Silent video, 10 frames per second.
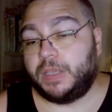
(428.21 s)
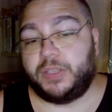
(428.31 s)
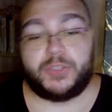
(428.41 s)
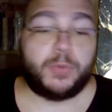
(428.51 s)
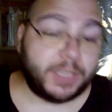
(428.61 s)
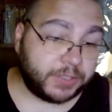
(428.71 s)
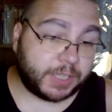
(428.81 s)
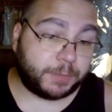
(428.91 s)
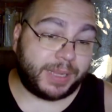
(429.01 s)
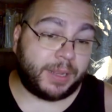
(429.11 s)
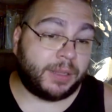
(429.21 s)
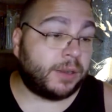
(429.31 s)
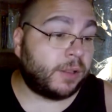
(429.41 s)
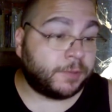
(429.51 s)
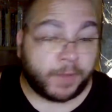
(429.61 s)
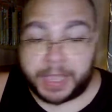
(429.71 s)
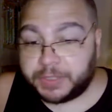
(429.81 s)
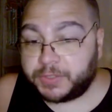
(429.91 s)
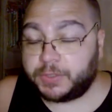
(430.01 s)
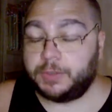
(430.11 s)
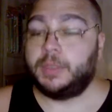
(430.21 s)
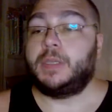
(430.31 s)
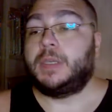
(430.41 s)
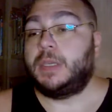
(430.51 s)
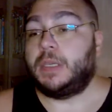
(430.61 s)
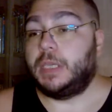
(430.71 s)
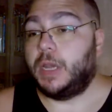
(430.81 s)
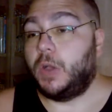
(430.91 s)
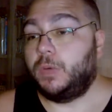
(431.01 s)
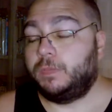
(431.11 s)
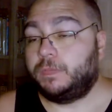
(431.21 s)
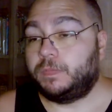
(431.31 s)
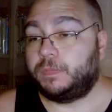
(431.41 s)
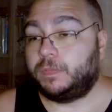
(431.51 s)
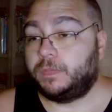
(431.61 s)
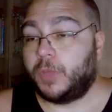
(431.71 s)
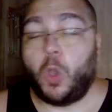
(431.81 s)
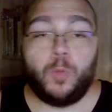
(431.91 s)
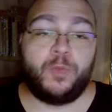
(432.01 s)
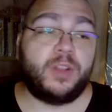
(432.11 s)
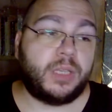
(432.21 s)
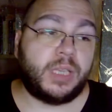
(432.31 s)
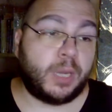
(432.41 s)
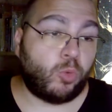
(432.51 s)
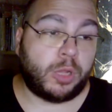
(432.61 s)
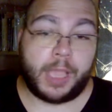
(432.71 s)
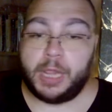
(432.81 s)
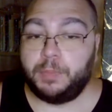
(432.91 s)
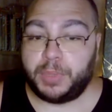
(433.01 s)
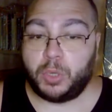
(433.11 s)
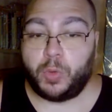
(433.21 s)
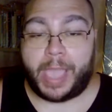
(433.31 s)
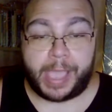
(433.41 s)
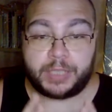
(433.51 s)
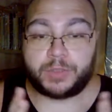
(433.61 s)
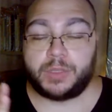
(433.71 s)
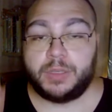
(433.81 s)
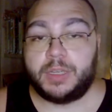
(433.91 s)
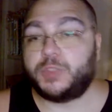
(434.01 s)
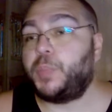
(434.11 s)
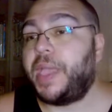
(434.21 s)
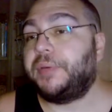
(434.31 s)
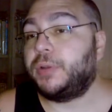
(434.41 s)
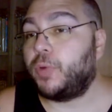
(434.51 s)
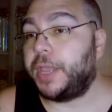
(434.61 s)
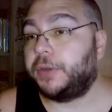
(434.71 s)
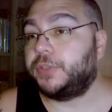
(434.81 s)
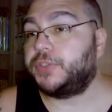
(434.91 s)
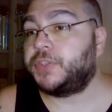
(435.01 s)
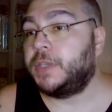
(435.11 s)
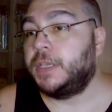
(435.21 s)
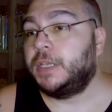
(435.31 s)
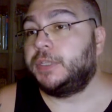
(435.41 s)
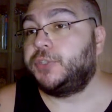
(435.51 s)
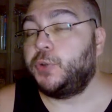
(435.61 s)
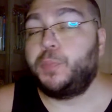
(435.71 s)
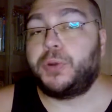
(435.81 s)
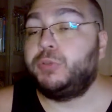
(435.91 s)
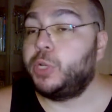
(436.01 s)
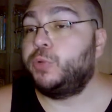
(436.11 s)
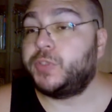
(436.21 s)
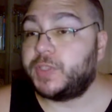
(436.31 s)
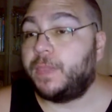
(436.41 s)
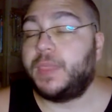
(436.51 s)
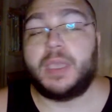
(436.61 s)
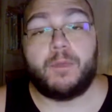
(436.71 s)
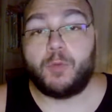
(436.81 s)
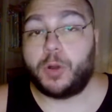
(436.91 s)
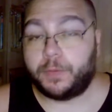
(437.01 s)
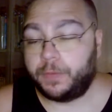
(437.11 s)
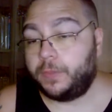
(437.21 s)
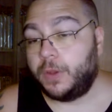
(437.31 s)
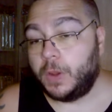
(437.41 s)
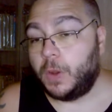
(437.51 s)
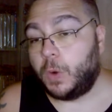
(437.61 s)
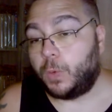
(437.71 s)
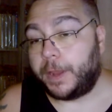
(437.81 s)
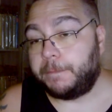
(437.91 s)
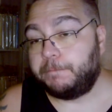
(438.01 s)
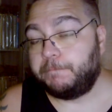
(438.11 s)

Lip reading: So this has been a little advice, you know. Hopefully, it will help you as aspiring writers to produce something of worth, right?